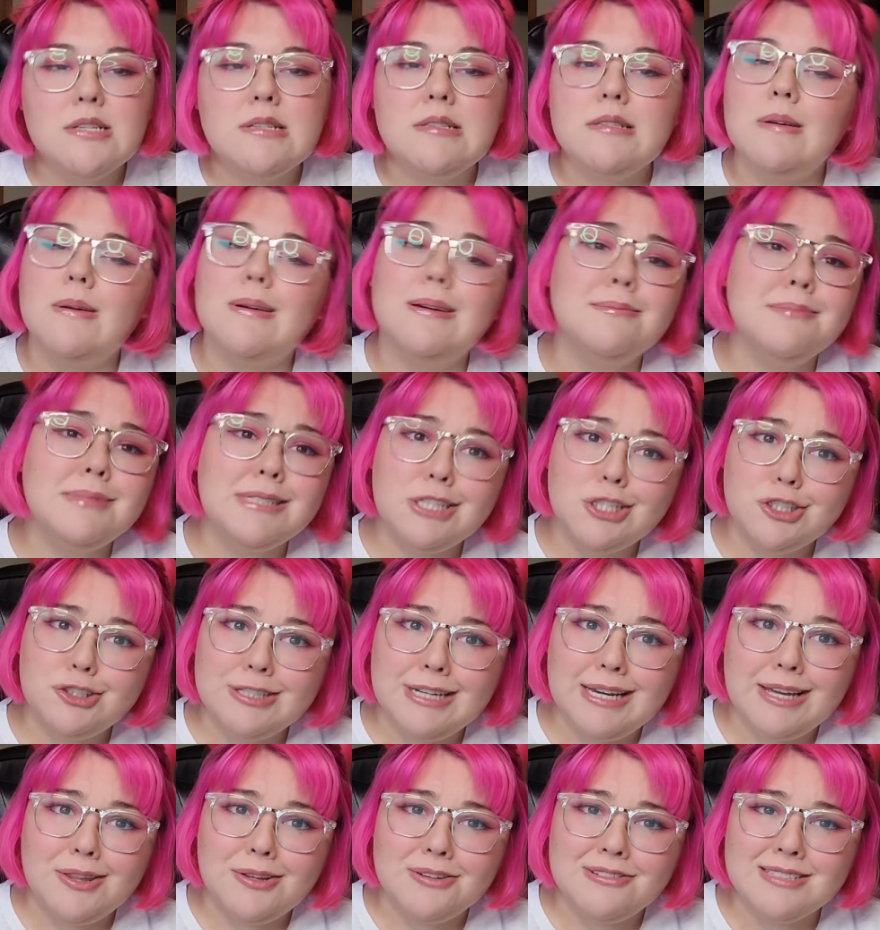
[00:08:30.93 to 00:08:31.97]
So I'm gonna
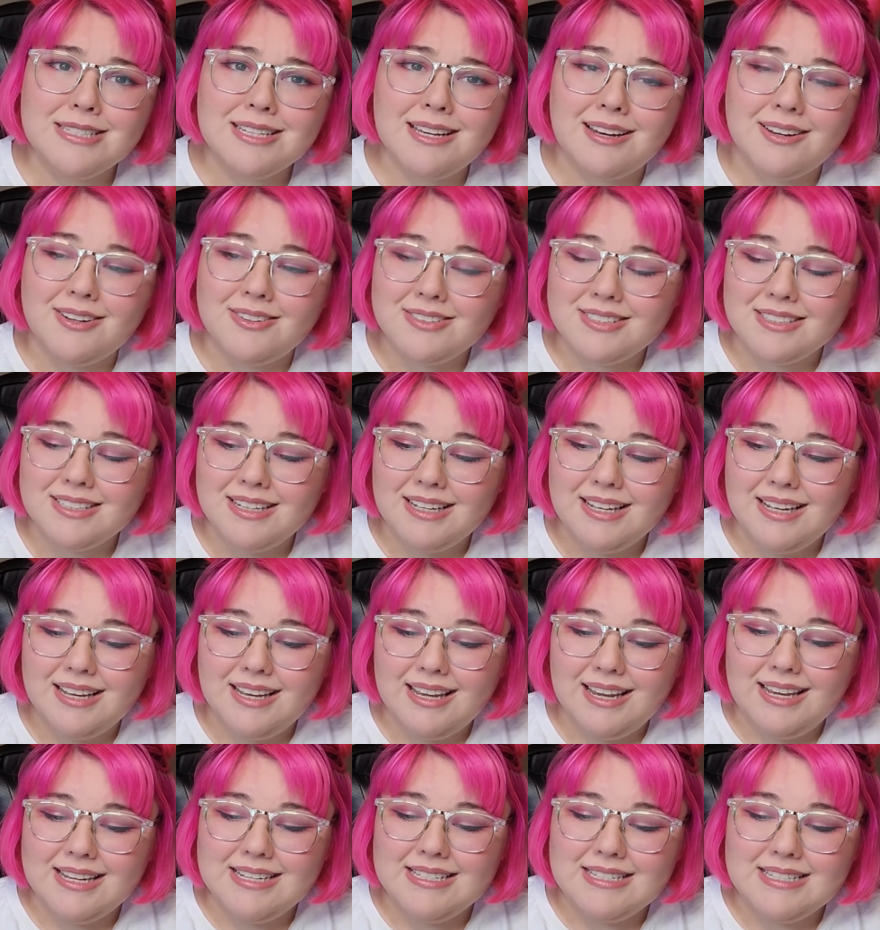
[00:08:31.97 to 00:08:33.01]
try those out
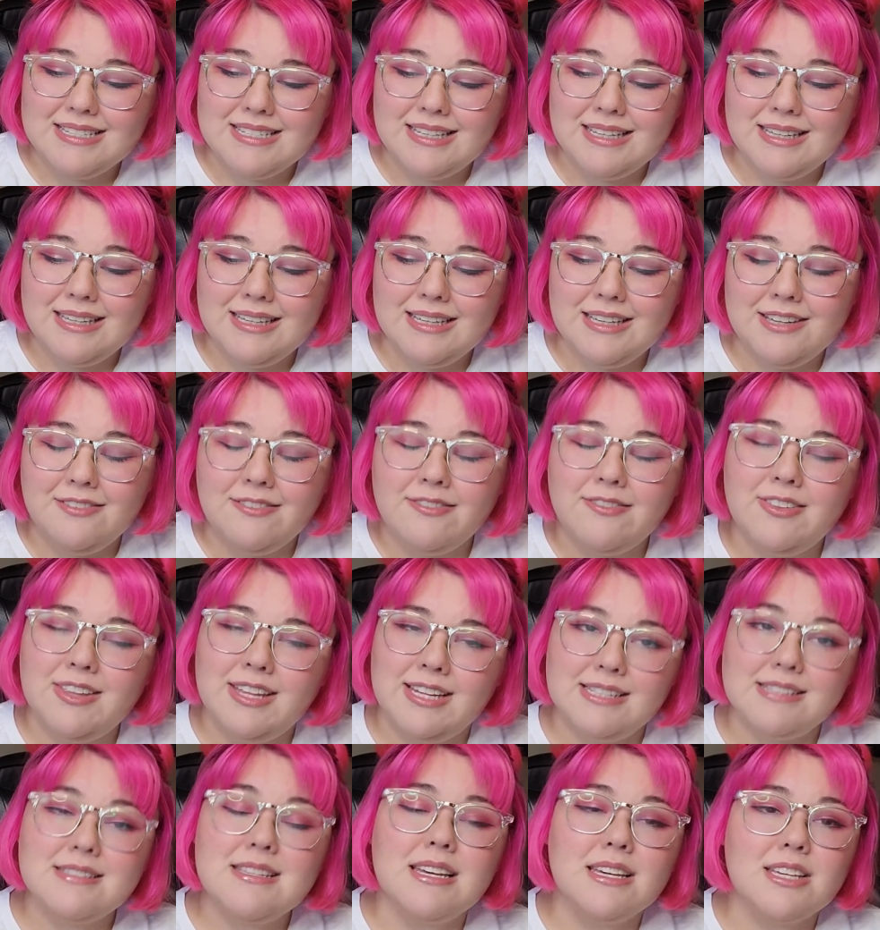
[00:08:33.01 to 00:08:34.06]
and see if
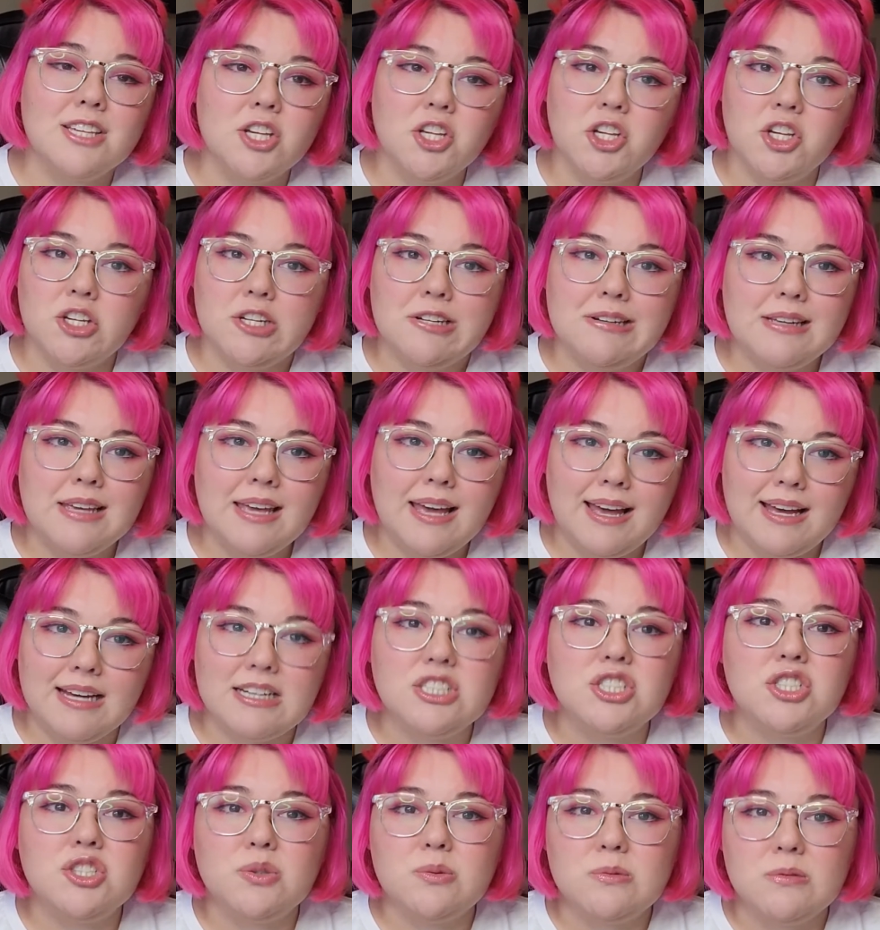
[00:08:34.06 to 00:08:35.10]
that's like a good
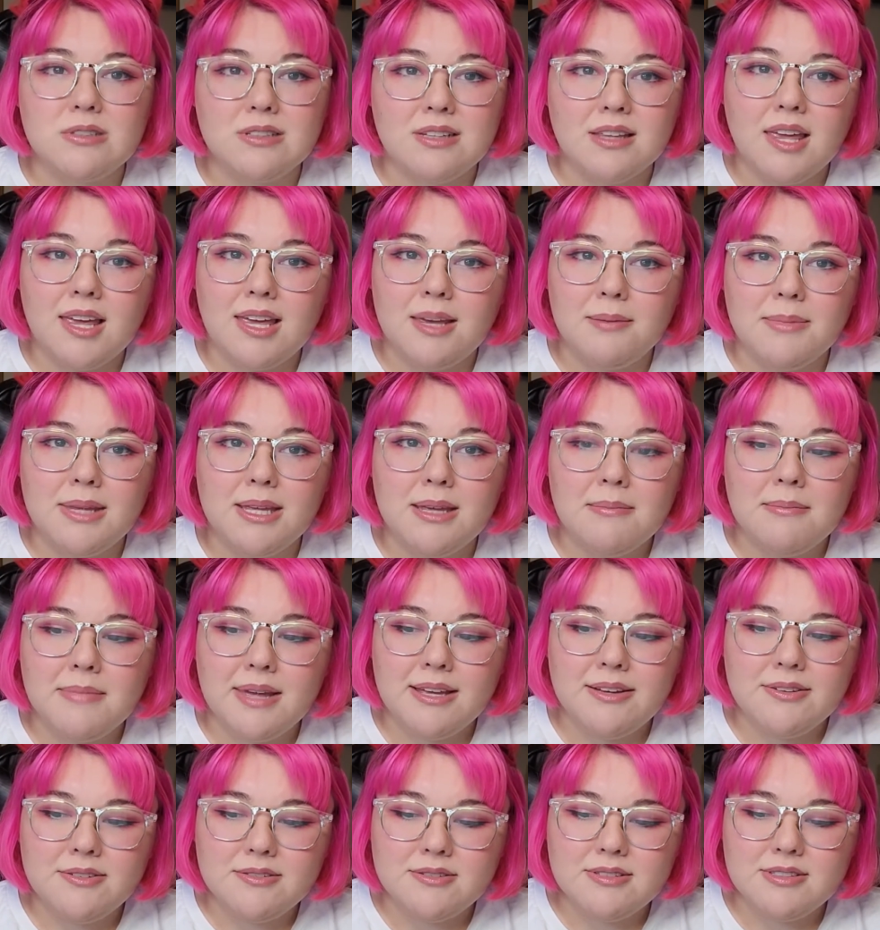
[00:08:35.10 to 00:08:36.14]
casual gaming
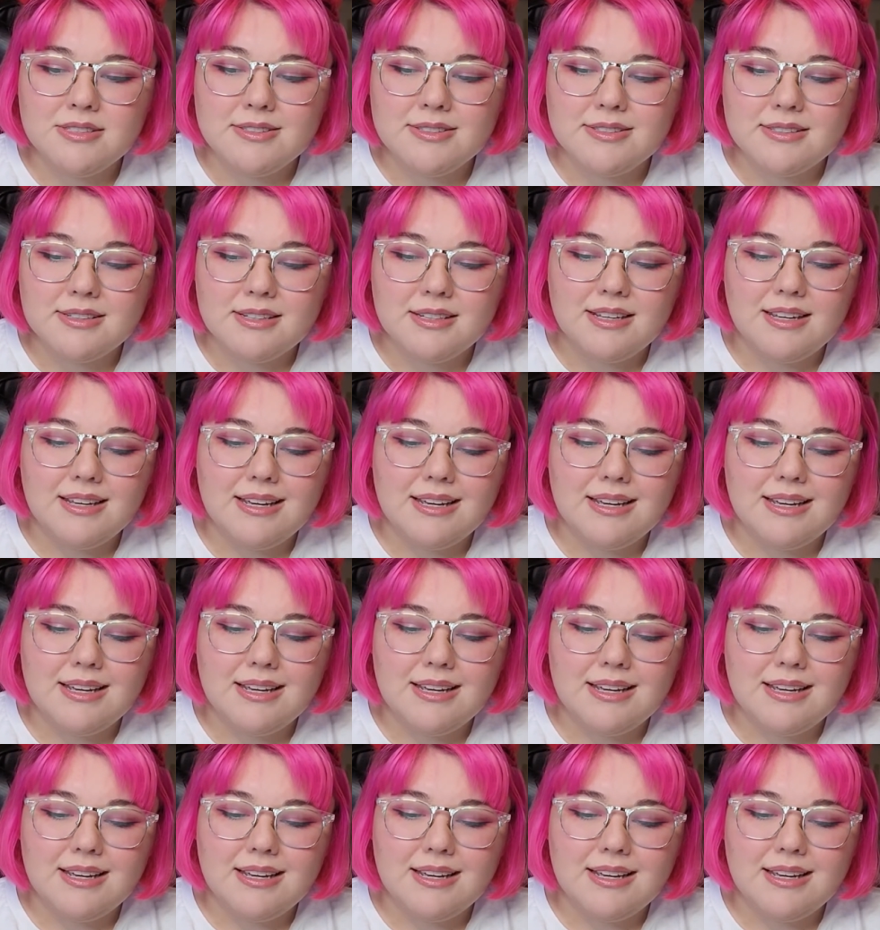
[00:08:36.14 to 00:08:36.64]
mouse.